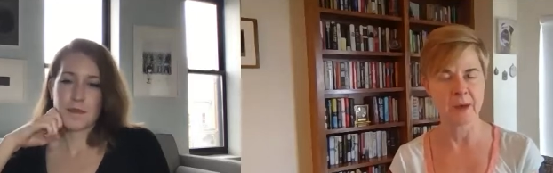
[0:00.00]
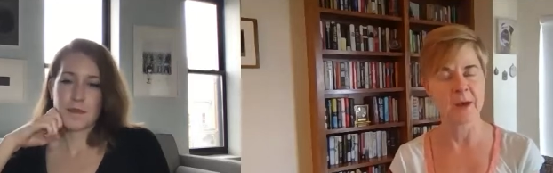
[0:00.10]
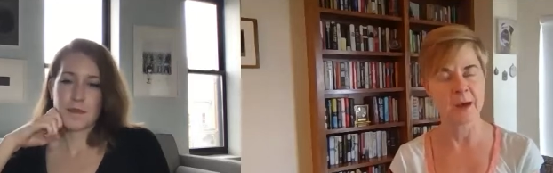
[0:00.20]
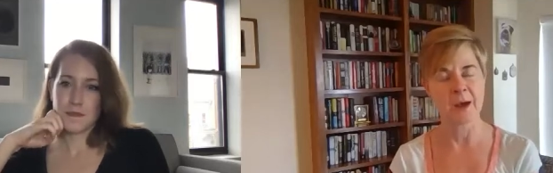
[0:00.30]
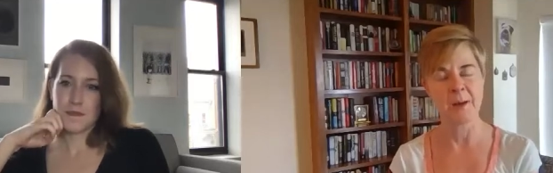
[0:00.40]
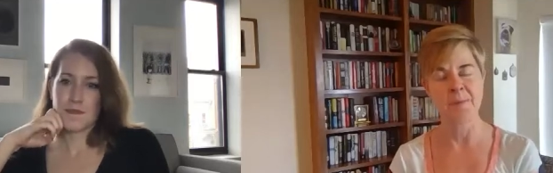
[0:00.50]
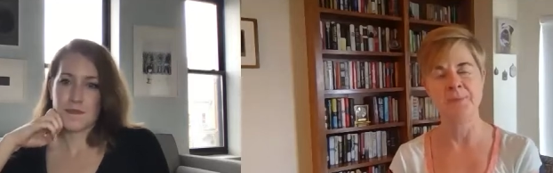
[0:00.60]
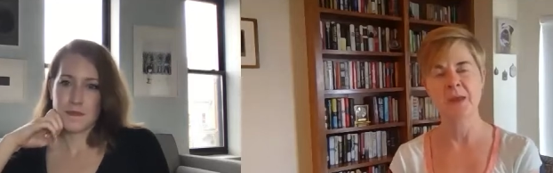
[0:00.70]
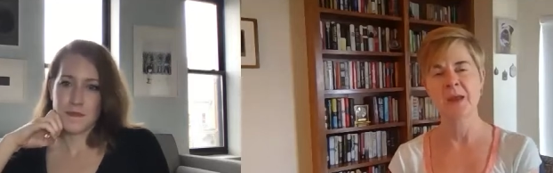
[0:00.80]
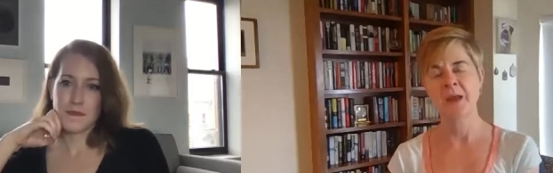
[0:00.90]
Speaker 1: but
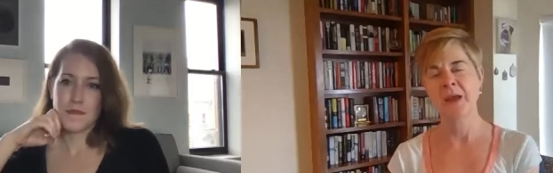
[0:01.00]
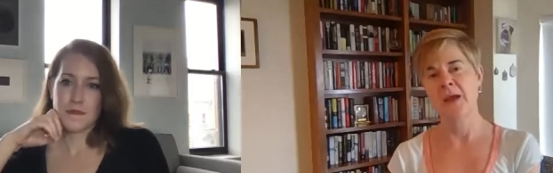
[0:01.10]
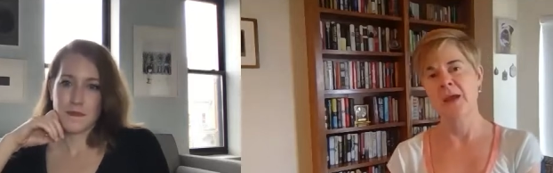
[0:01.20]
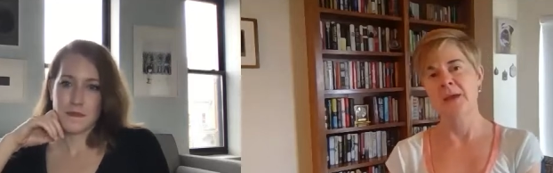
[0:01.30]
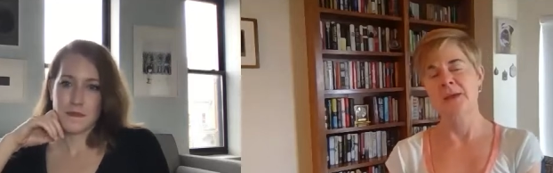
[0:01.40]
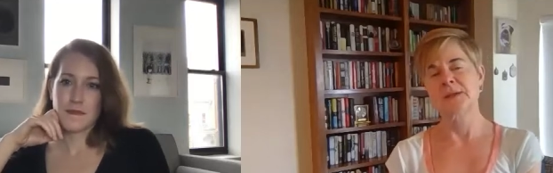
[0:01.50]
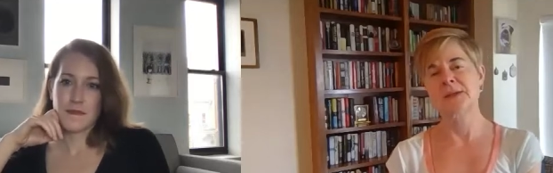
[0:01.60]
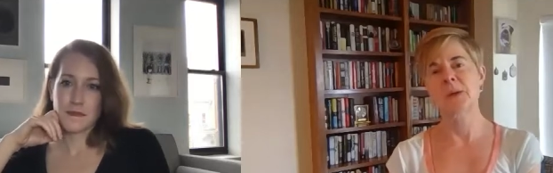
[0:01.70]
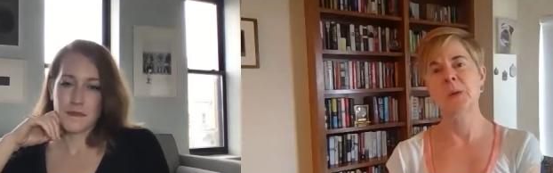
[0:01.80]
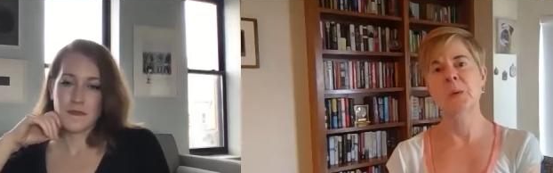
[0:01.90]
um,
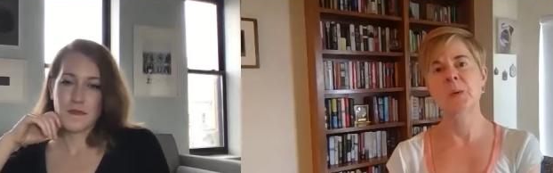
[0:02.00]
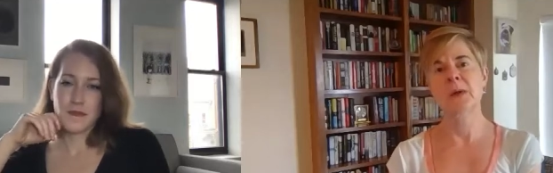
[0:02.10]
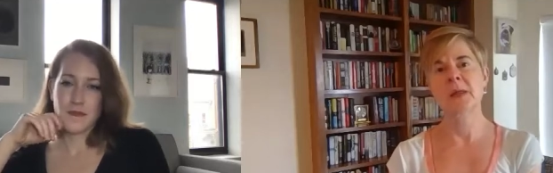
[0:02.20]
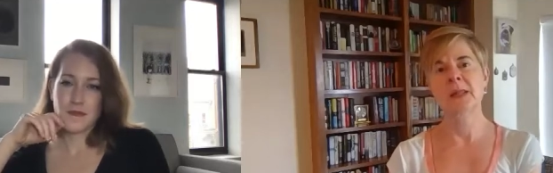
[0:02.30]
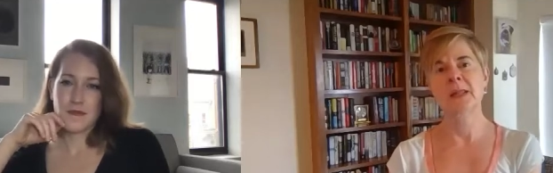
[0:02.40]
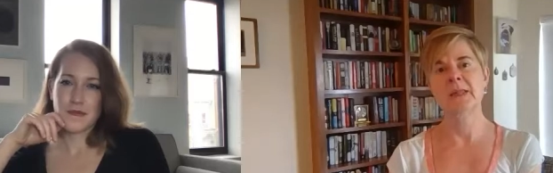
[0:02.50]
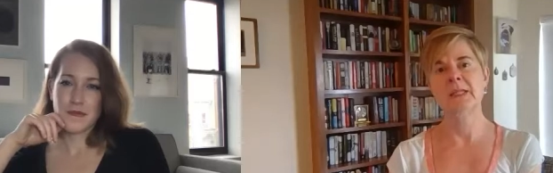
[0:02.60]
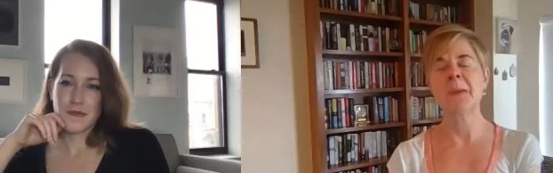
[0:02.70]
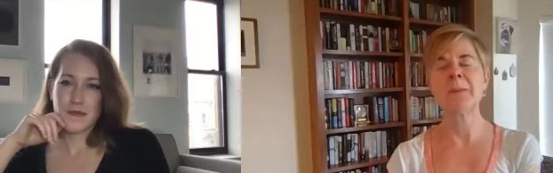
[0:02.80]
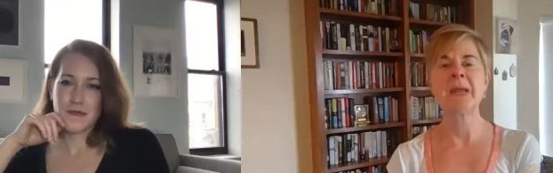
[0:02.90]
so
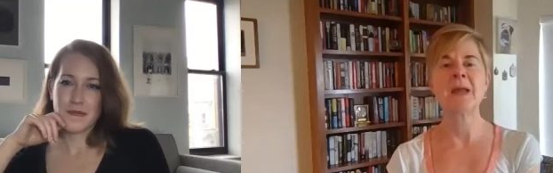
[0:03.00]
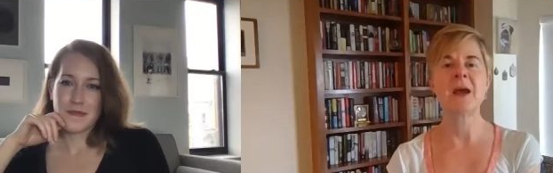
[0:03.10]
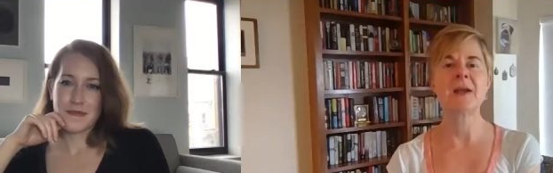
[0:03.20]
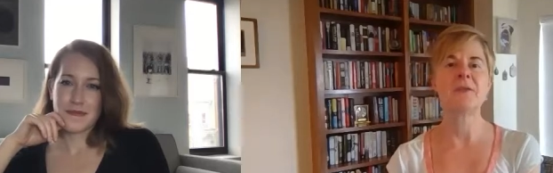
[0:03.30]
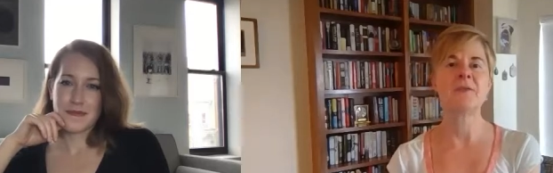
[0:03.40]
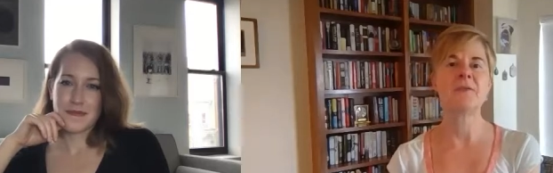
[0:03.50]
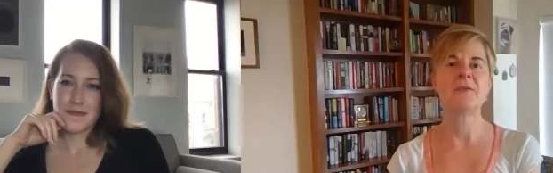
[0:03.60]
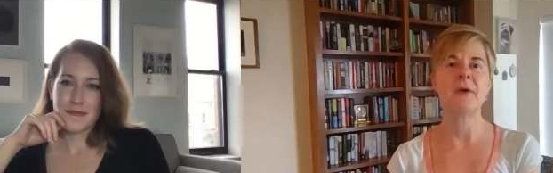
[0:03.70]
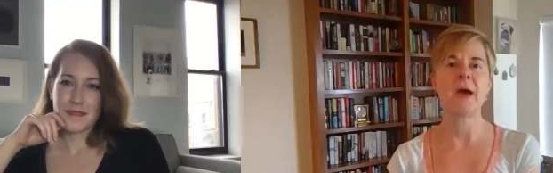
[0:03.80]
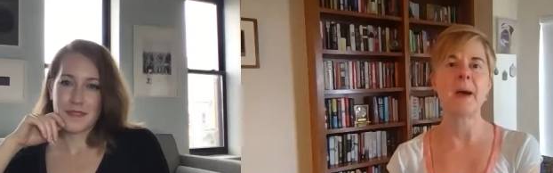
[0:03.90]
tell me kind
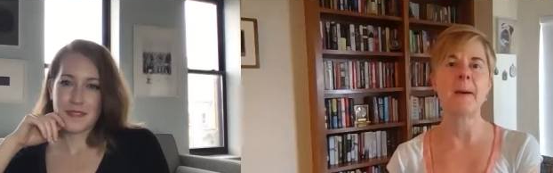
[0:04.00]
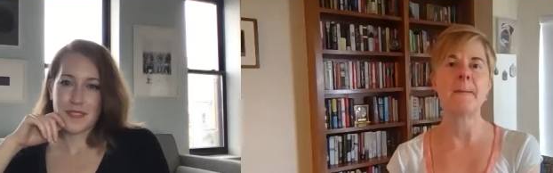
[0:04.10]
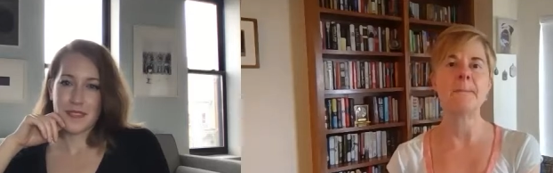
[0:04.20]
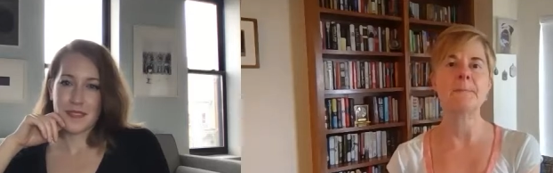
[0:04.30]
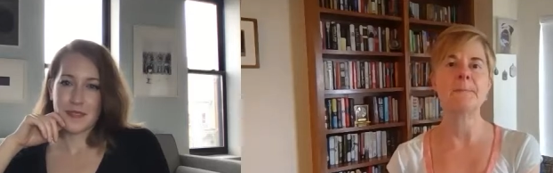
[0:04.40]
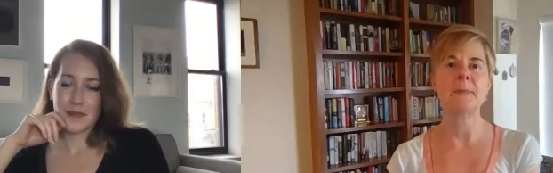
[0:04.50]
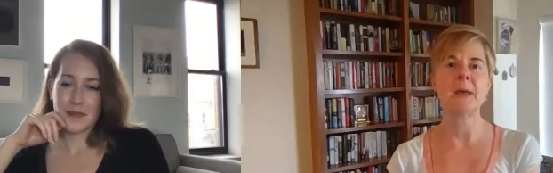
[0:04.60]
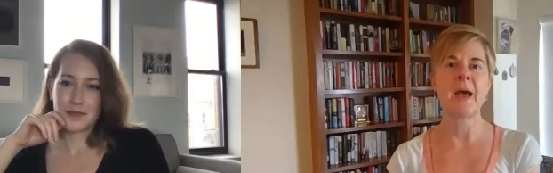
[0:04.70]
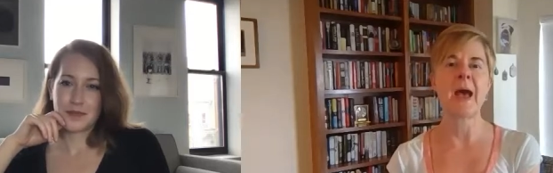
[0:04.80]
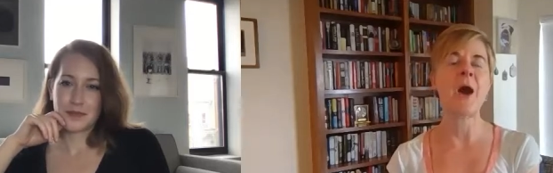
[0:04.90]
of
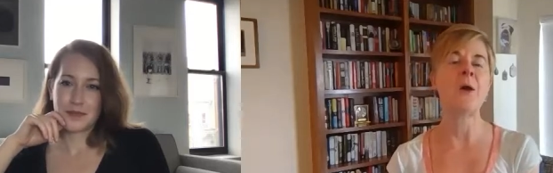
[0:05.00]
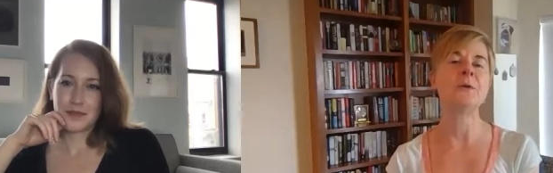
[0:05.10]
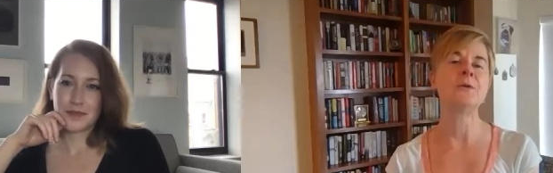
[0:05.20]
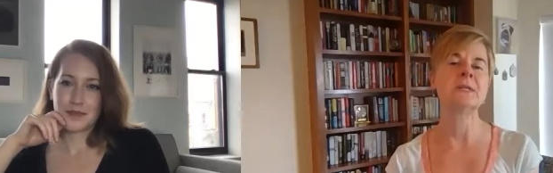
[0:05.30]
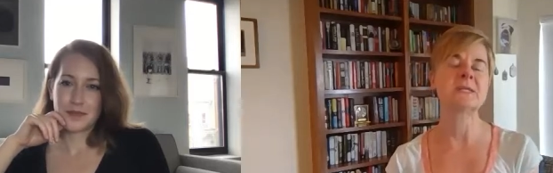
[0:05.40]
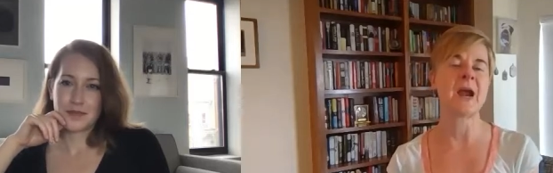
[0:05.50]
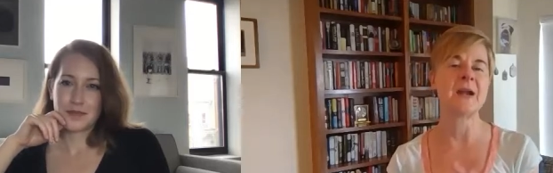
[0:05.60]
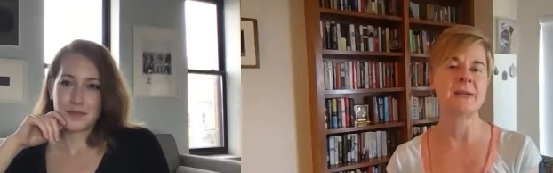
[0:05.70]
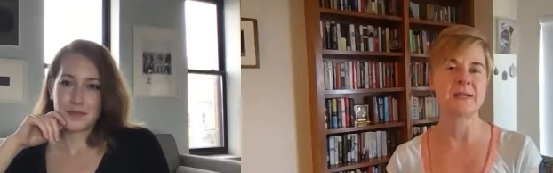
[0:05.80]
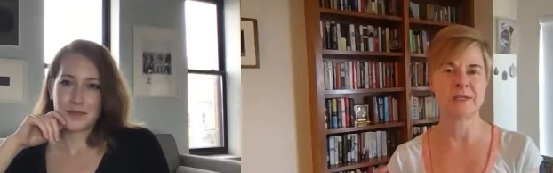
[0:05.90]
how you
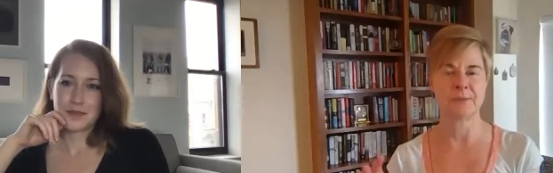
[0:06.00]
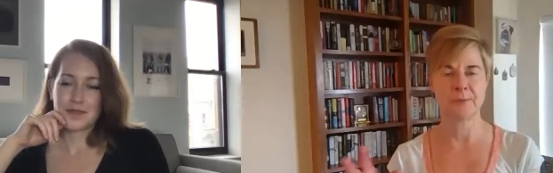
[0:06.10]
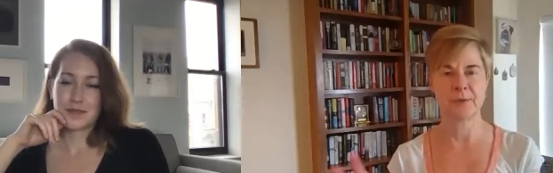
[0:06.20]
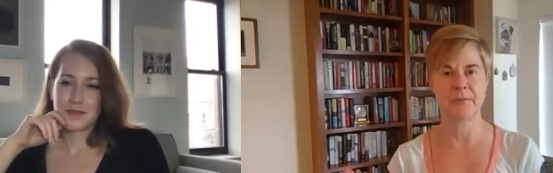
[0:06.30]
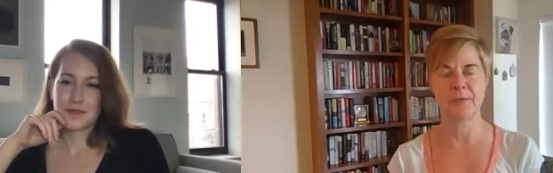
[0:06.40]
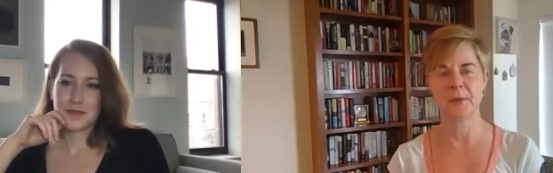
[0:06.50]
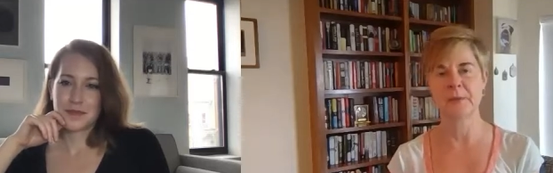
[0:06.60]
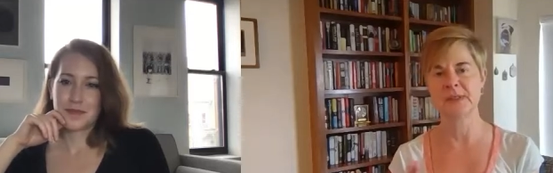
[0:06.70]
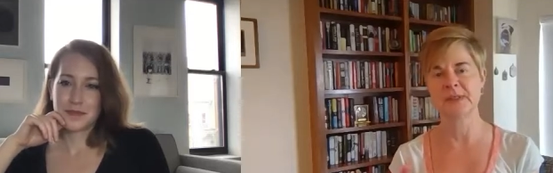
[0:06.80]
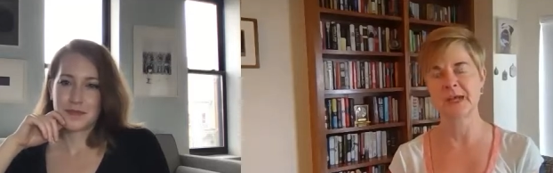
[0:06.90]
decided to put
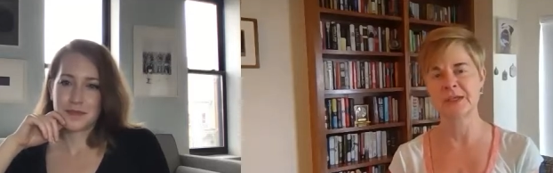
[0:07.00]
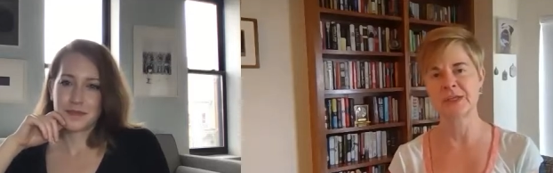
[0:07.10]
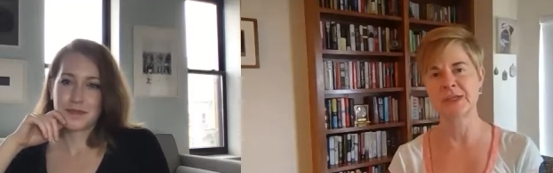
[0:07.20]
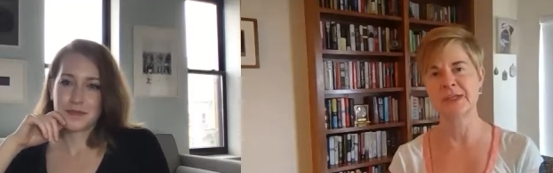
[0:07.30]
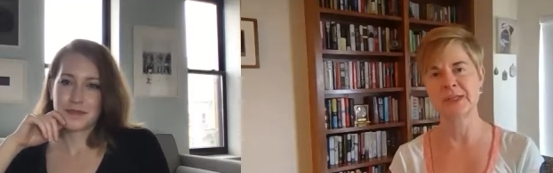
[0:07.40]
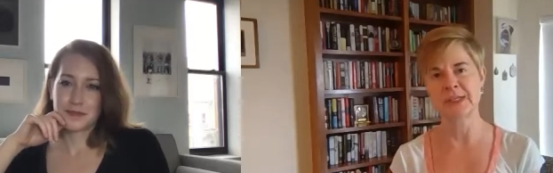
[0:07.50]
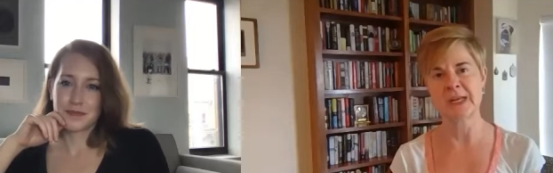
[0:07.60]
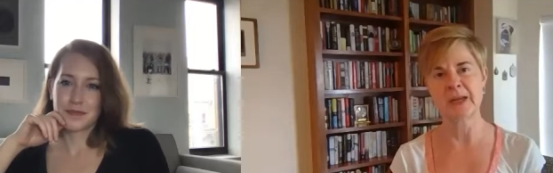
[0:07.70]
those sections